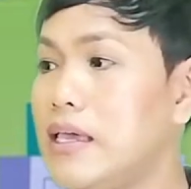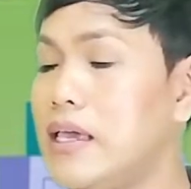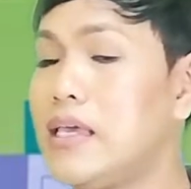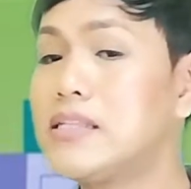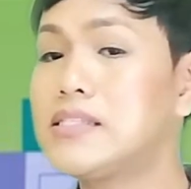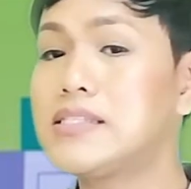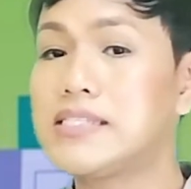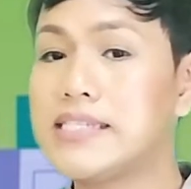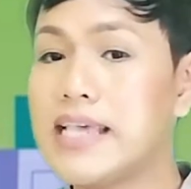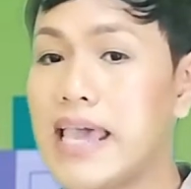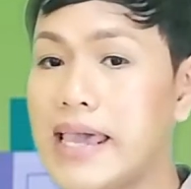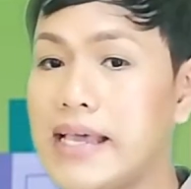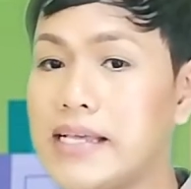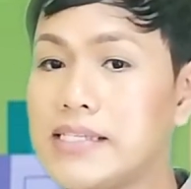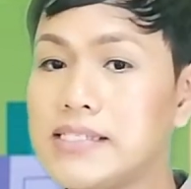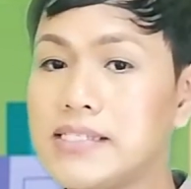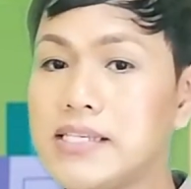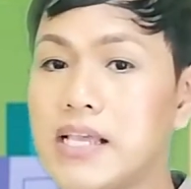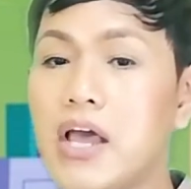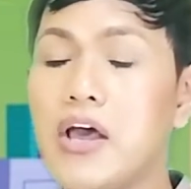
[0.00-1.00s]
It
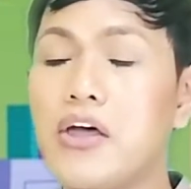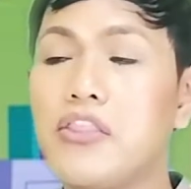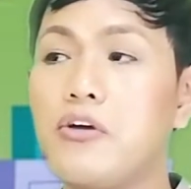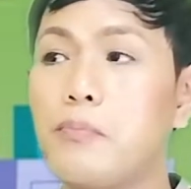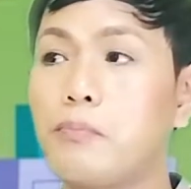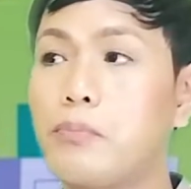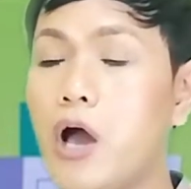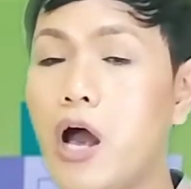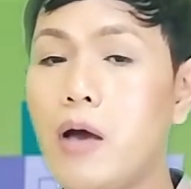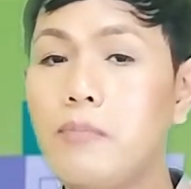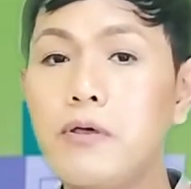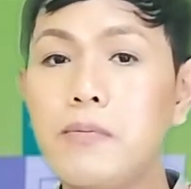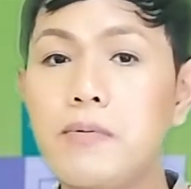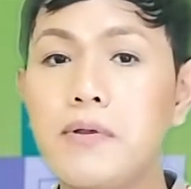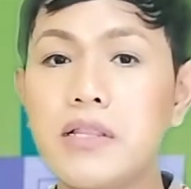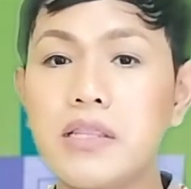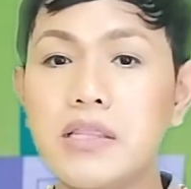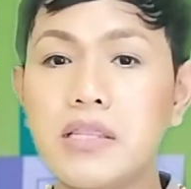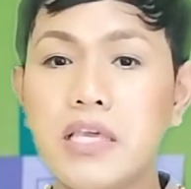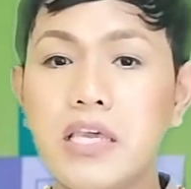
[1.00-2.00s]
says the
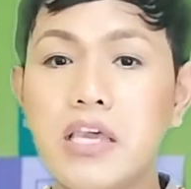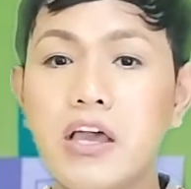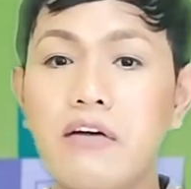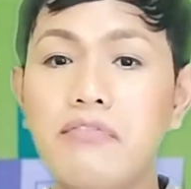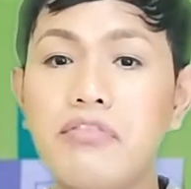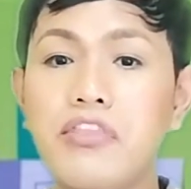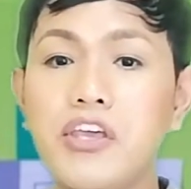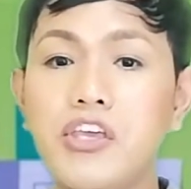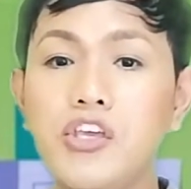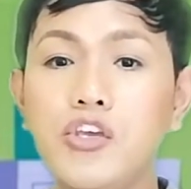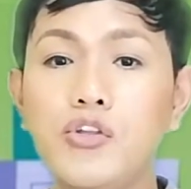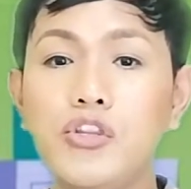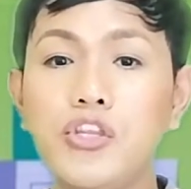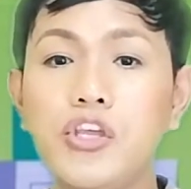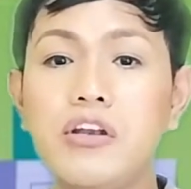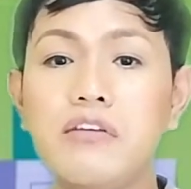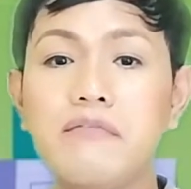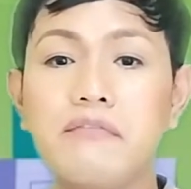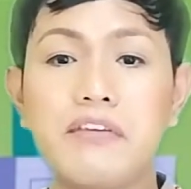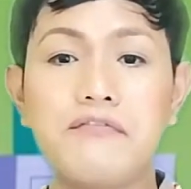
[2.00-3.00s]
probability of the
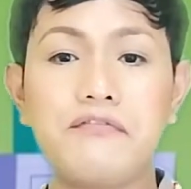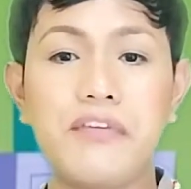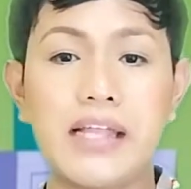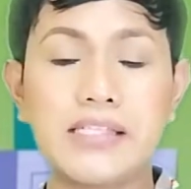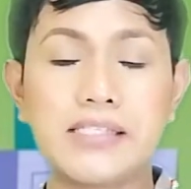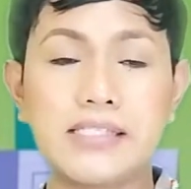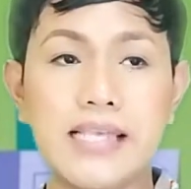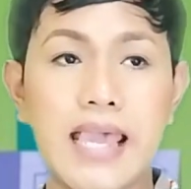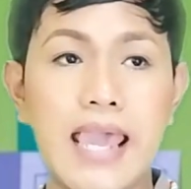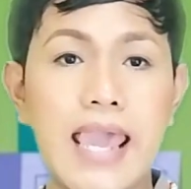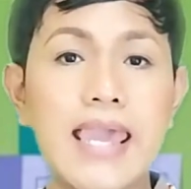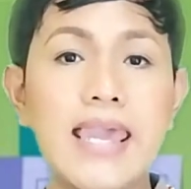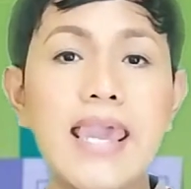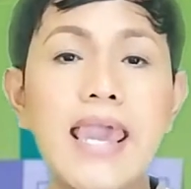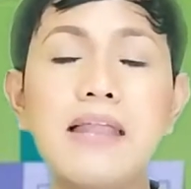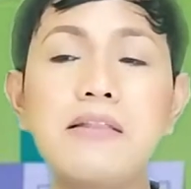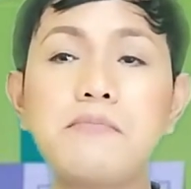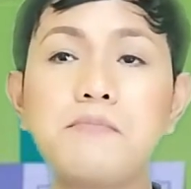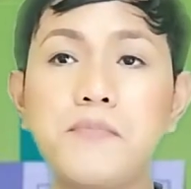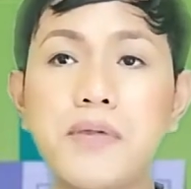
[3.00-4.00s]
union of events
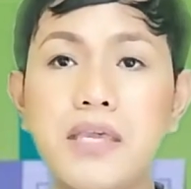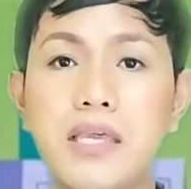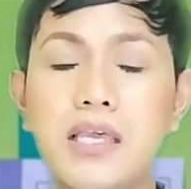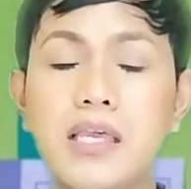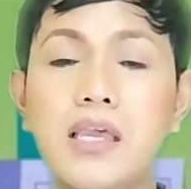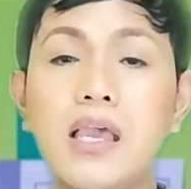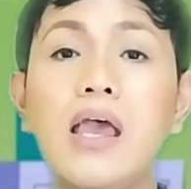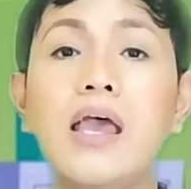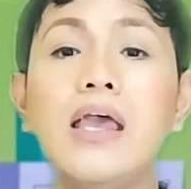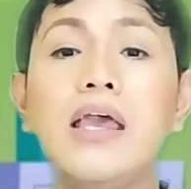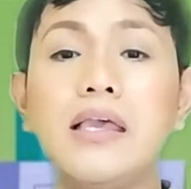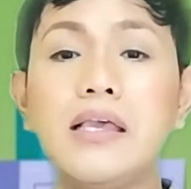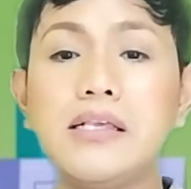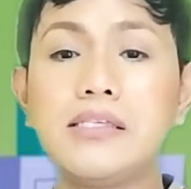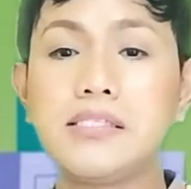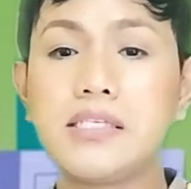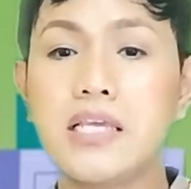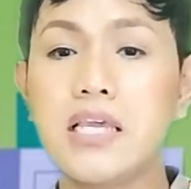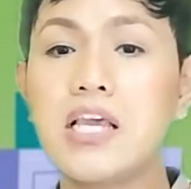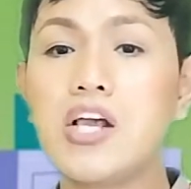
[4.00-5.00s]
A and B
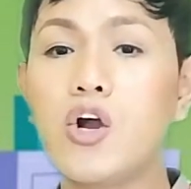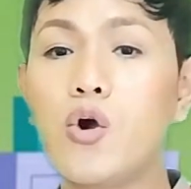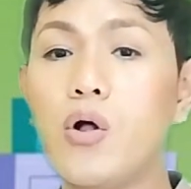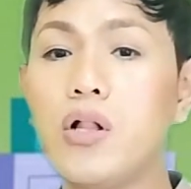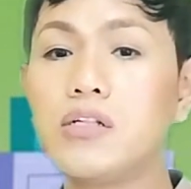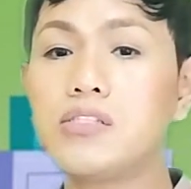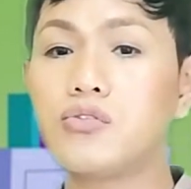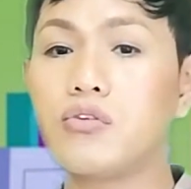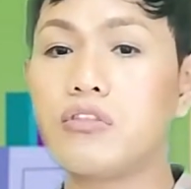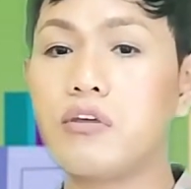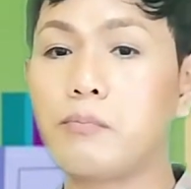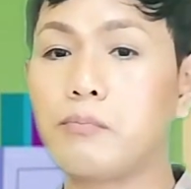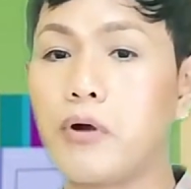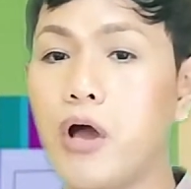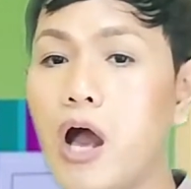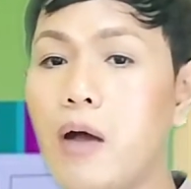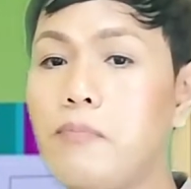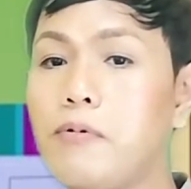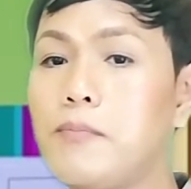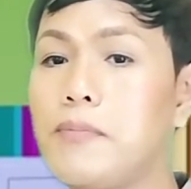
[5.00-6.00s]
is equal to the
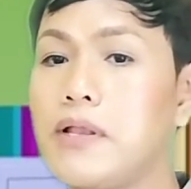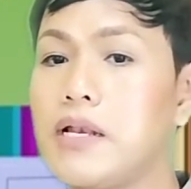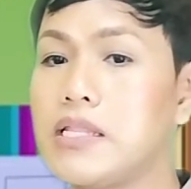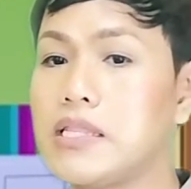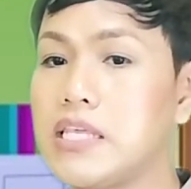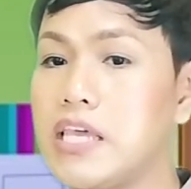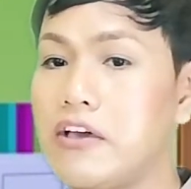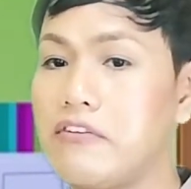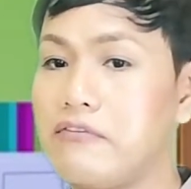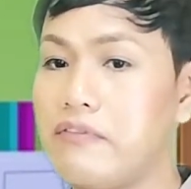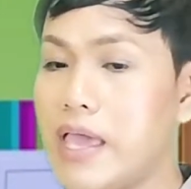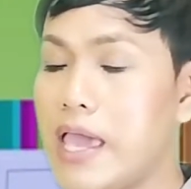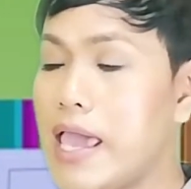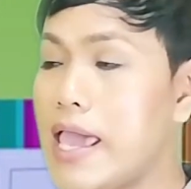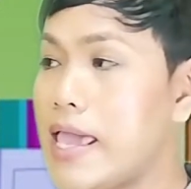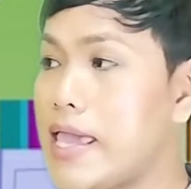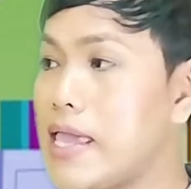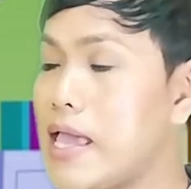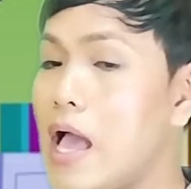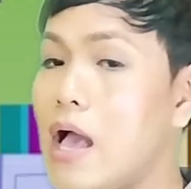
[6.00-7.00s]
probability of
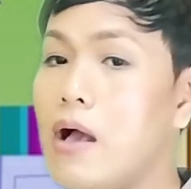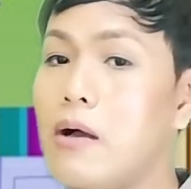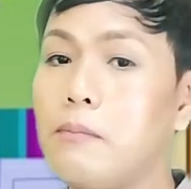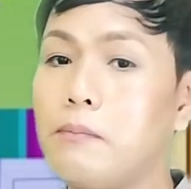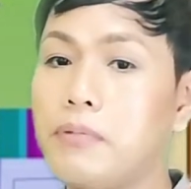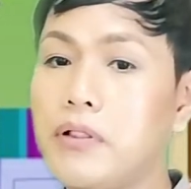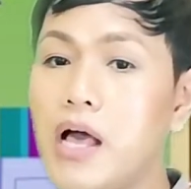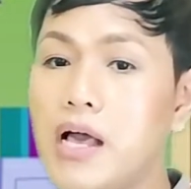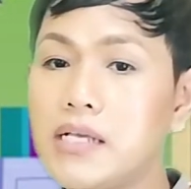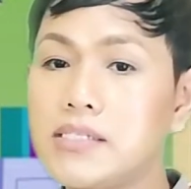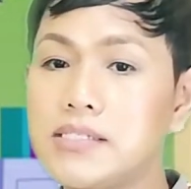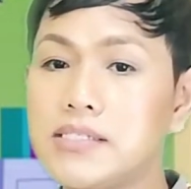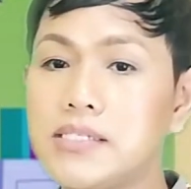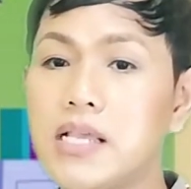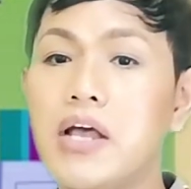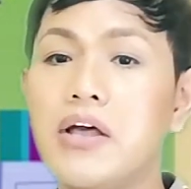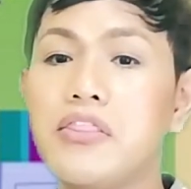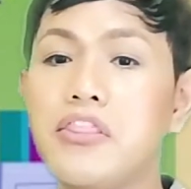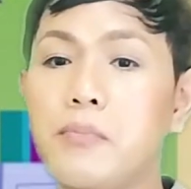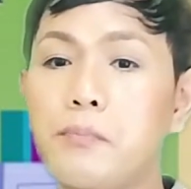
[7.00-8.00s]
A
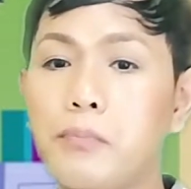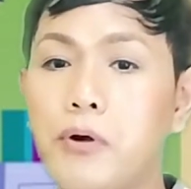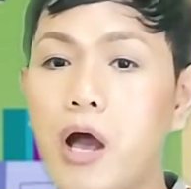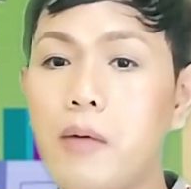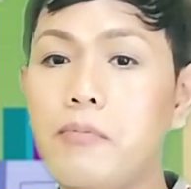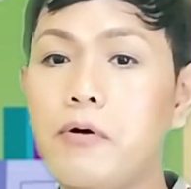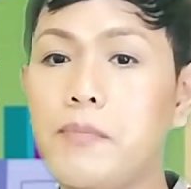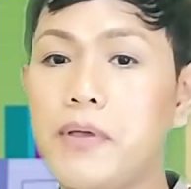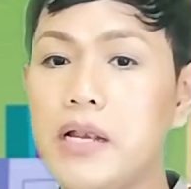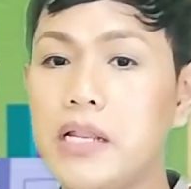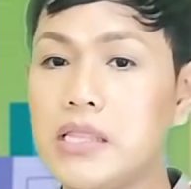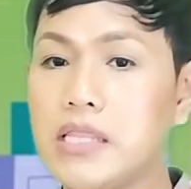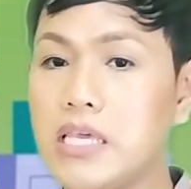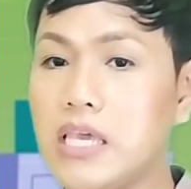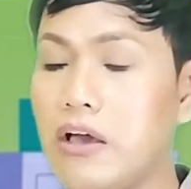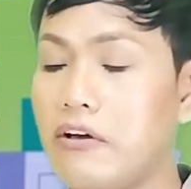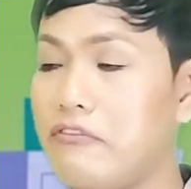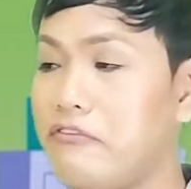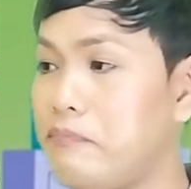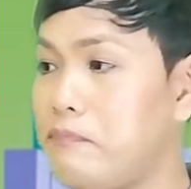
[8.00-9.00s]
plus the
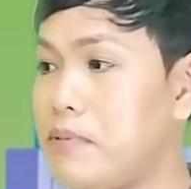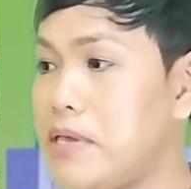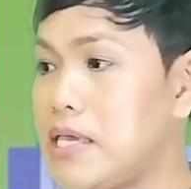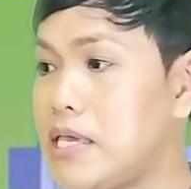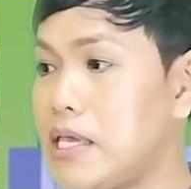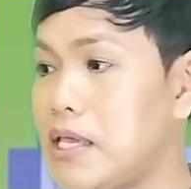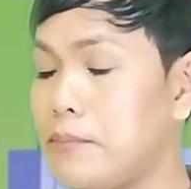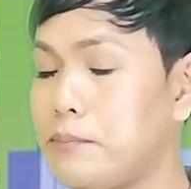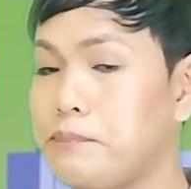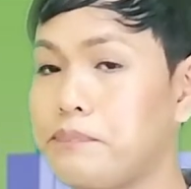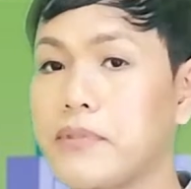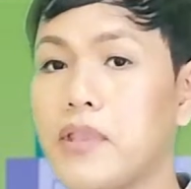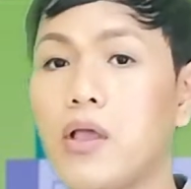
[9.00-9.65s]
probability of B.